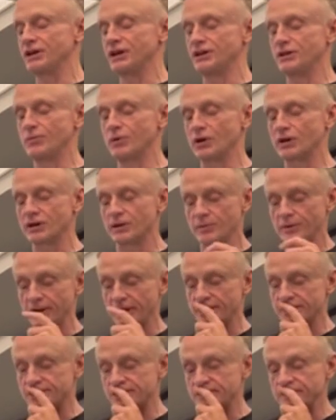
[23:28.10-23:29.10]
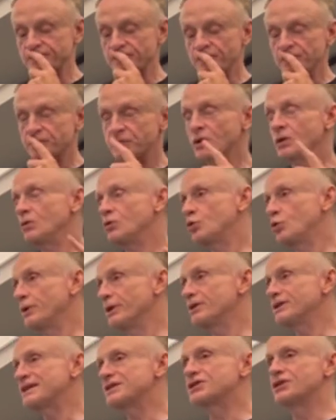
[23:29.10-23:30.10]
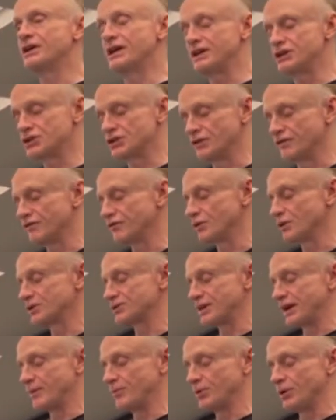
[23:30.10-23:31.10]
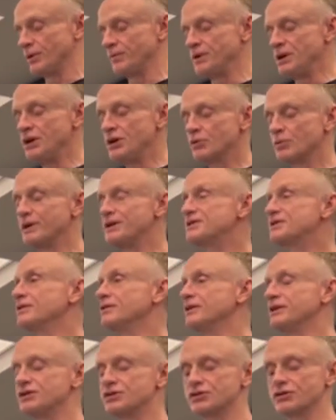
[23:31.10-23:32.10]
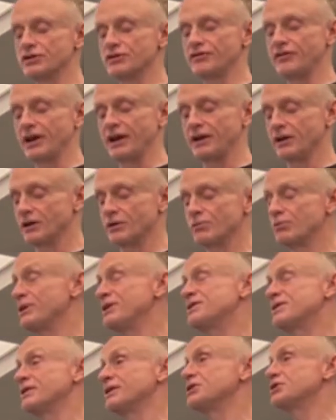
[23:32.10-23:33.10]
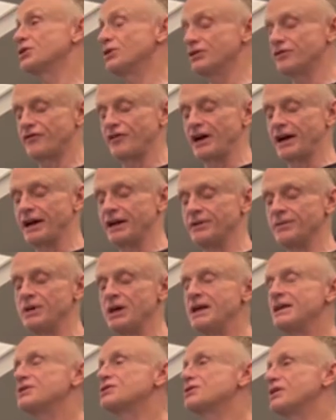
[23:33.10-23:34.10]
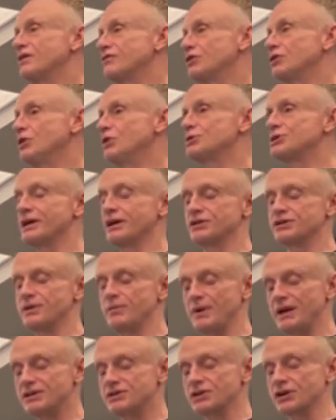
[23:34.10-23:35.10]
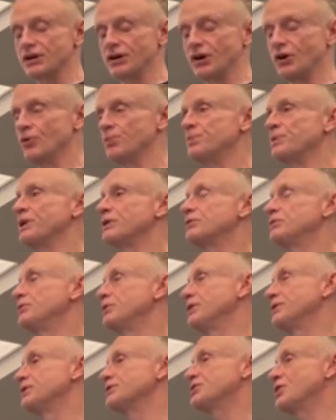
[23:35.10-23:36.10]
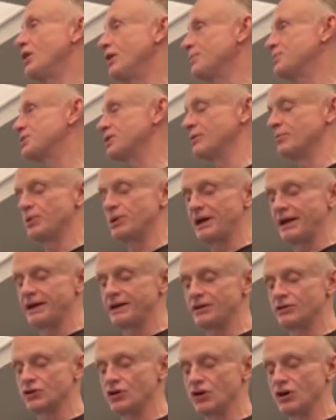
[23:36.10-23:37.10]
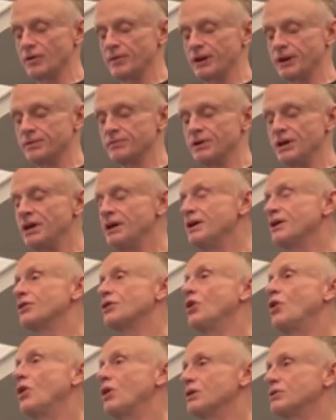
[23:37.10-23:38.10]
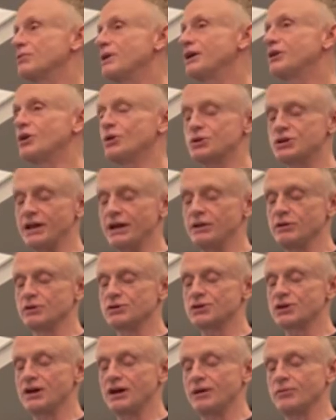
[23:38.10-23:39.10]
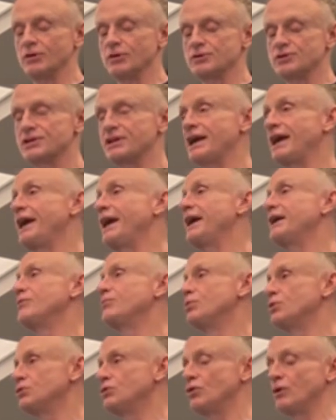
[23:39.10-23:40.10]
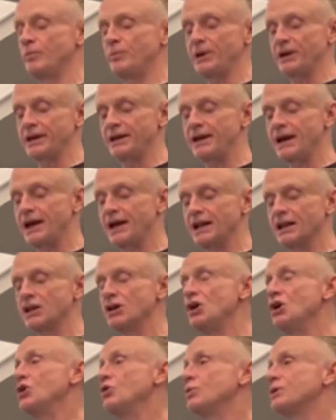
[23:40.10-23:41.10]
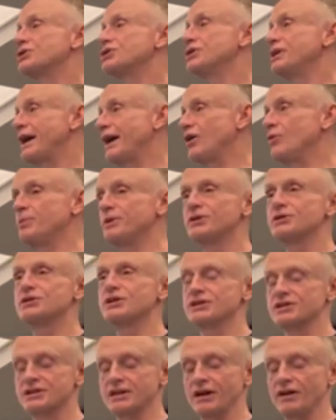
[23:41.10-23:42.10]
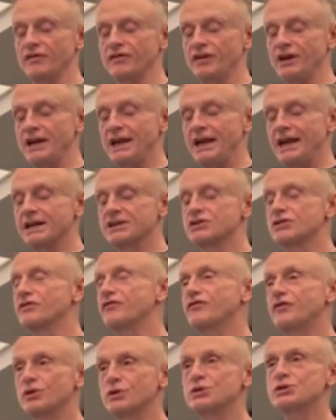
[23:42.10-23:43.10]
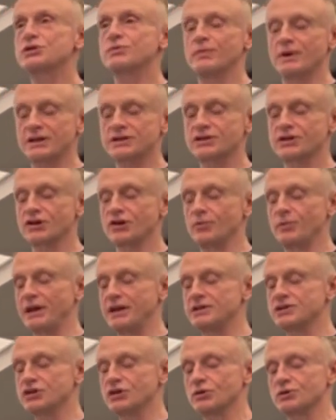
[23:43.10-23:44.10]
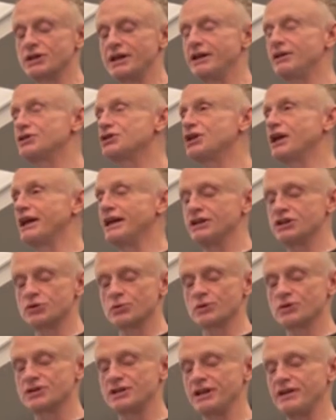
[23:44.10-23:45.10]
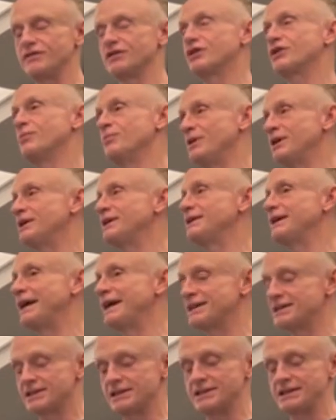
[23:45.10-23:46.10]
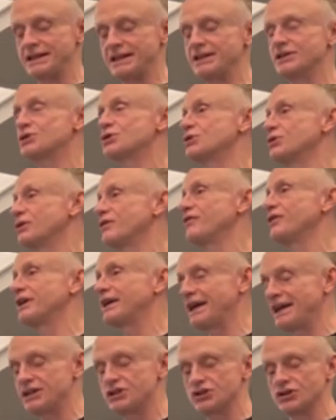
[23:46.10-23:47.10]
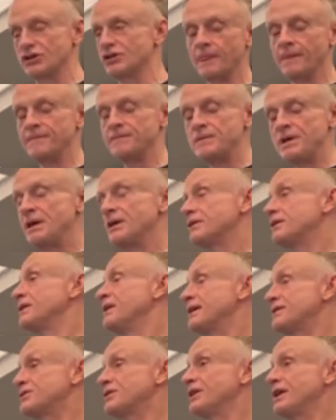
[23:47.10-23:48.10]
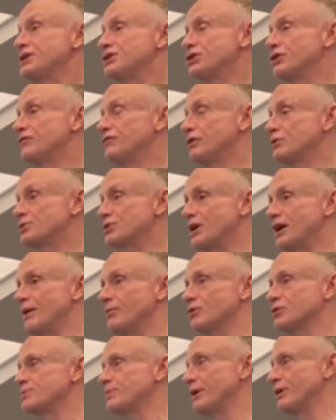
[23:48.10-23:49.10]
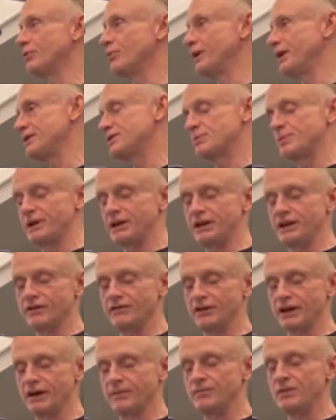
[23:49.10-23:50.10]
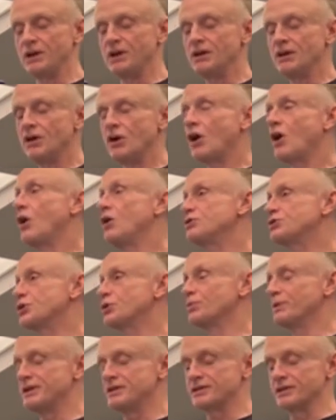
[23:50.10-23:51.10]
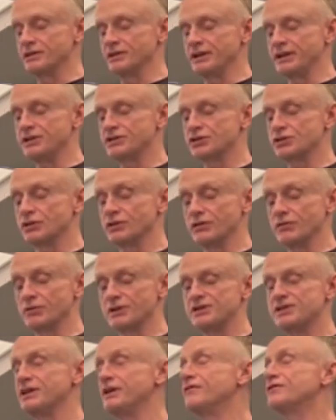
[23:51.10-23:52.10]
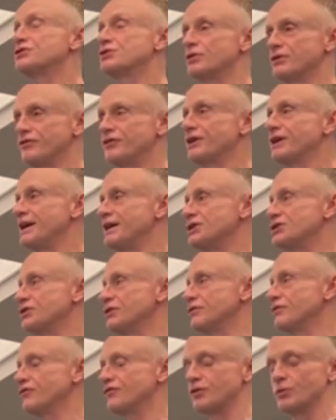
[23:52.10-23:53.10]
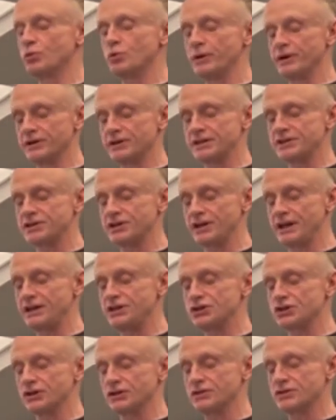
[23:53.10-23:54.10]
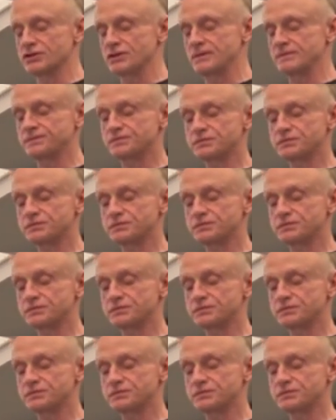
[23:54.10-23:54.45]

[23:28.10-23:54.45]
in the marketplace. Queer Destination, for example, recently certified several hotels in Mexico, including the Thompson Playa del Carmen, the Hard Rock Hotel Los Cabos, and Mundo Imperial, which now bills itself as the first Mexico-based hotel chain to receive the Committed Entity certification. The destination of Los Cabos, by the way, speaking of them, also recently received certification from Queer Destinations.